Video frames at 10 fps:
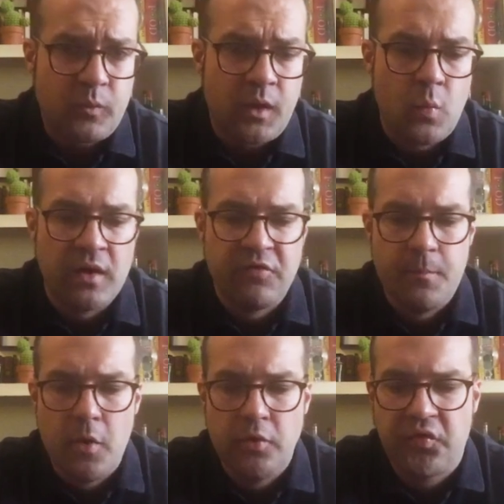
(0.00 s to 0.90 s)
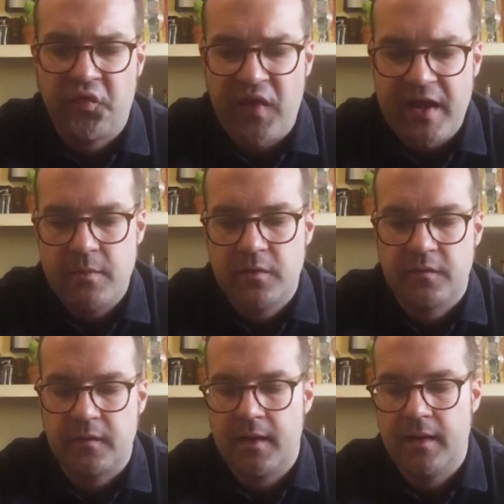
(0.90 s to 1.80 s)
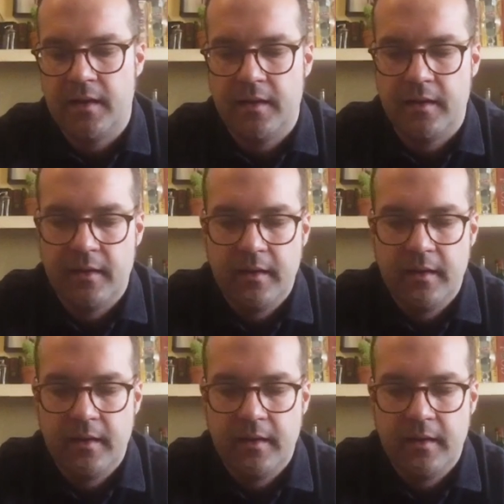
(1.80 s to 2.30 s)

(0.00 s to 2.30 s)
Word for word: One of the most famous uh,